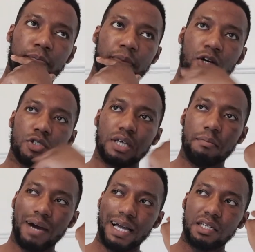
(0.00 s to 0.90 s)
because their
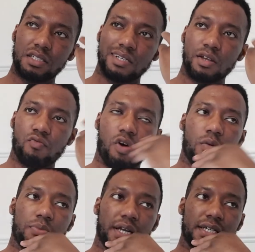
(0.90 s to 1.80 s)
mind is in the
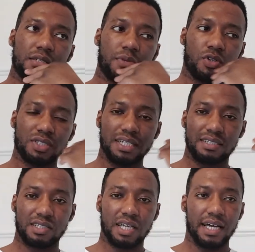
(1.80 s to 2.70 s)
wrong place and because they
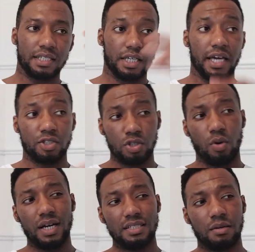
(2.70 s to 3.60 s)
decide, yeah, you
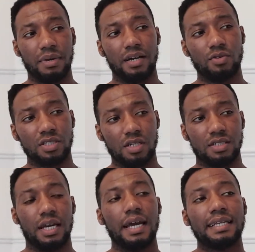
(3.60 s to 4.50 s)
know, I need to buy all these clothes,